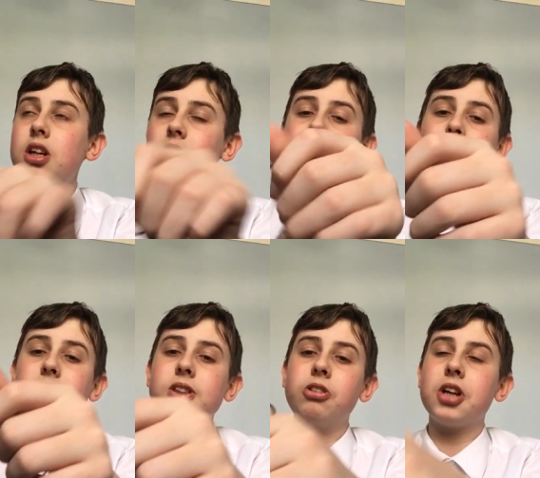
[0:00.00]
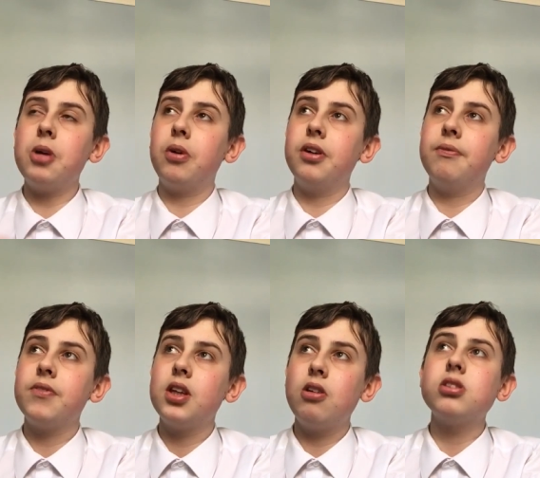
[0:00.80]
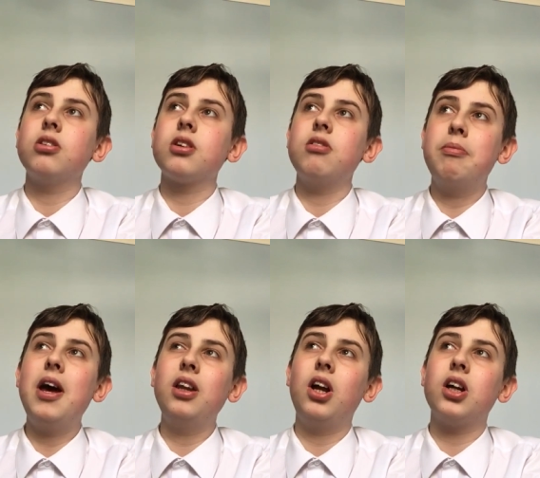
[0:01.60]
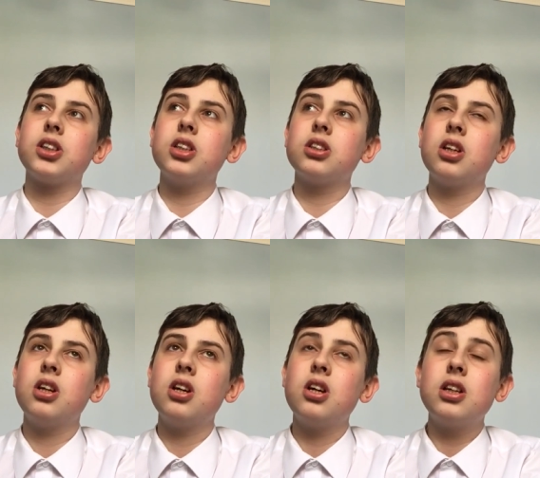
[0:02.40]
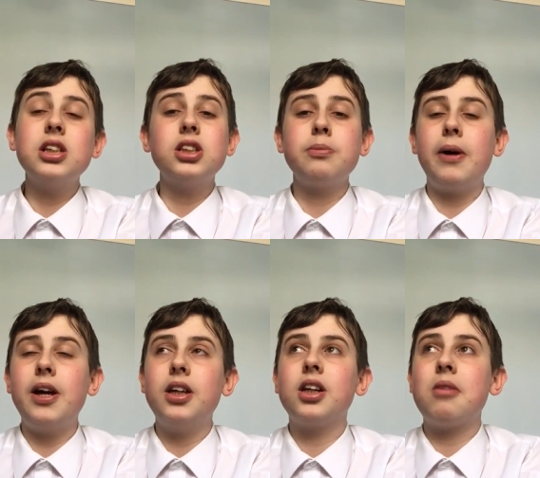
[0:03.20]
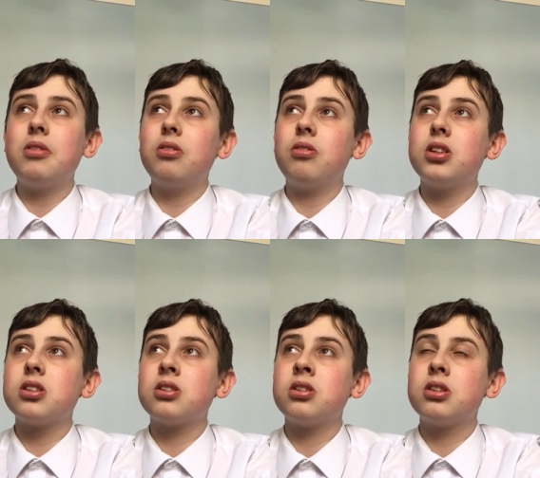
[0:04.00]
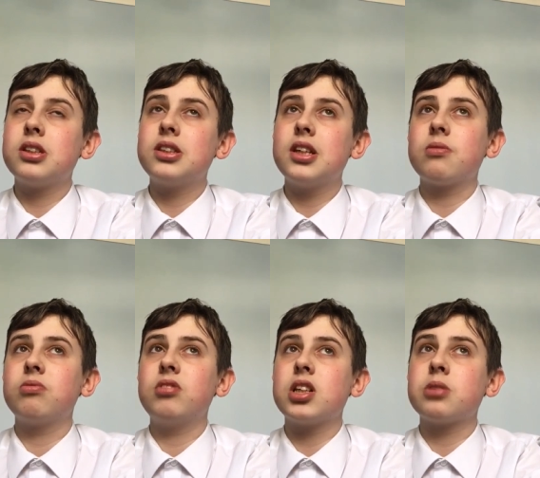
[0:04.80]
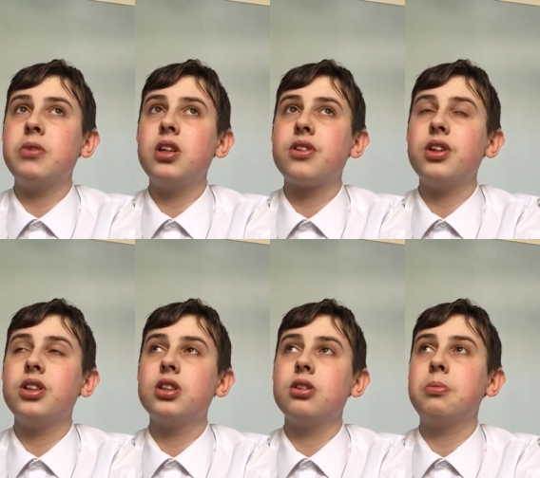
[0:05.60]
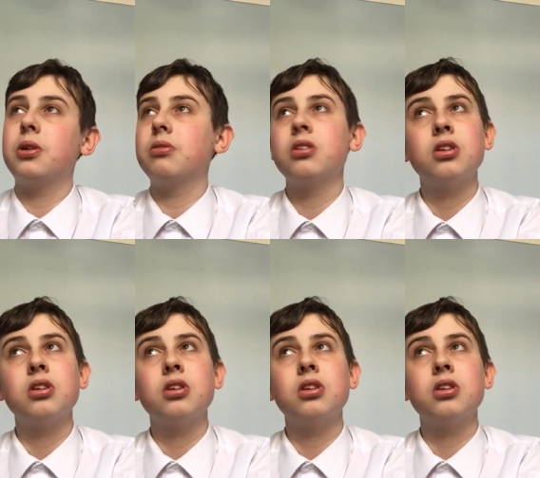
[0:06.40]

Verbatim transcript: You know what? It was an okay one. It was an okay one. Better than last year's. It's actually better than a couple of ones since, like, WrestleMania 32, but...